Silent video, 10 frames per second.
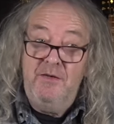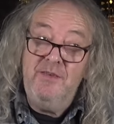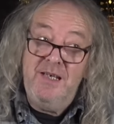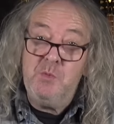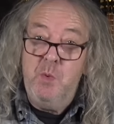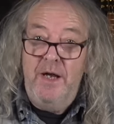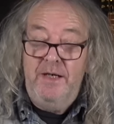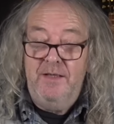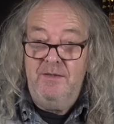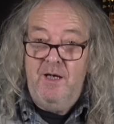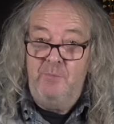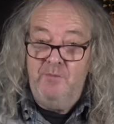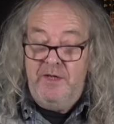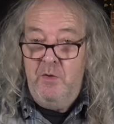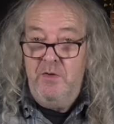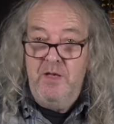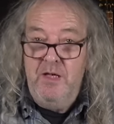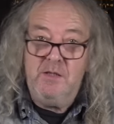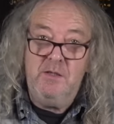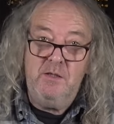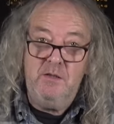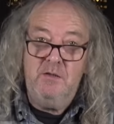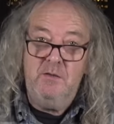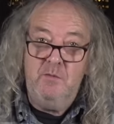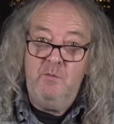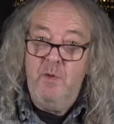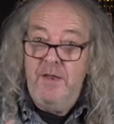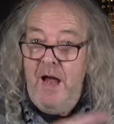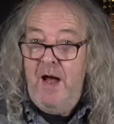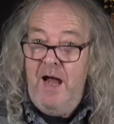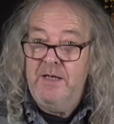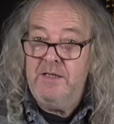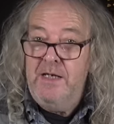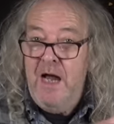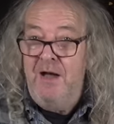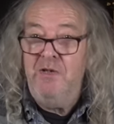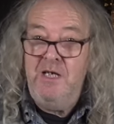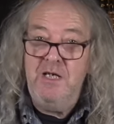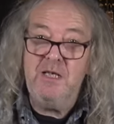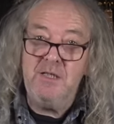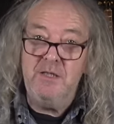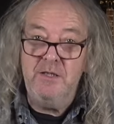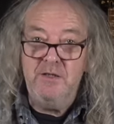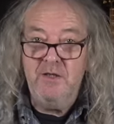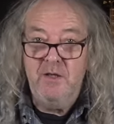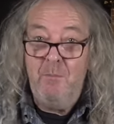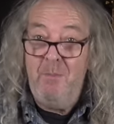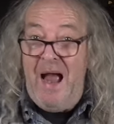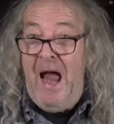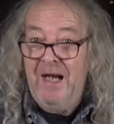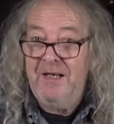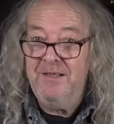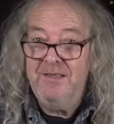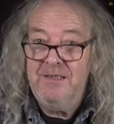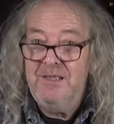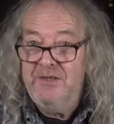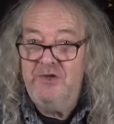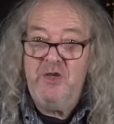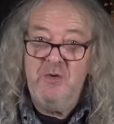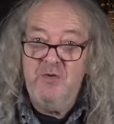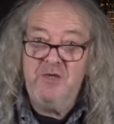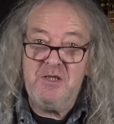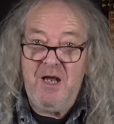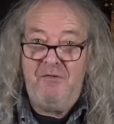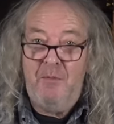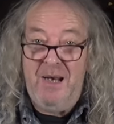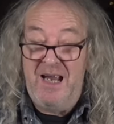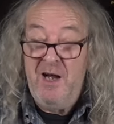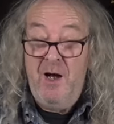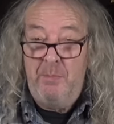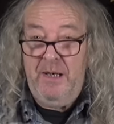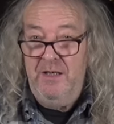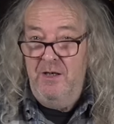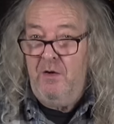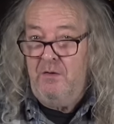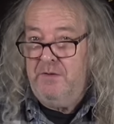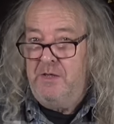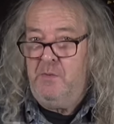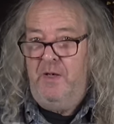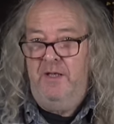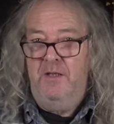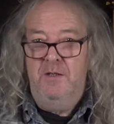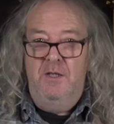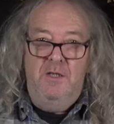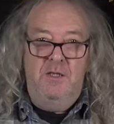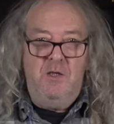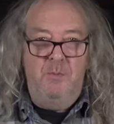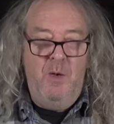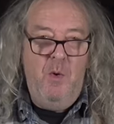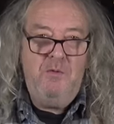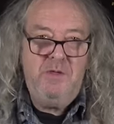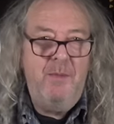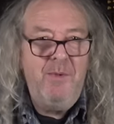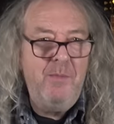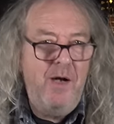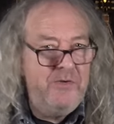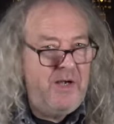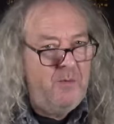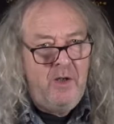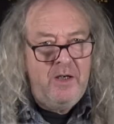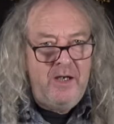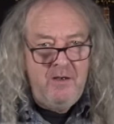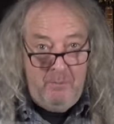This week, I'm recording this without actually having listened back to the stuff I played. Played a lot this week. Took me a while to get my mojo working, I'll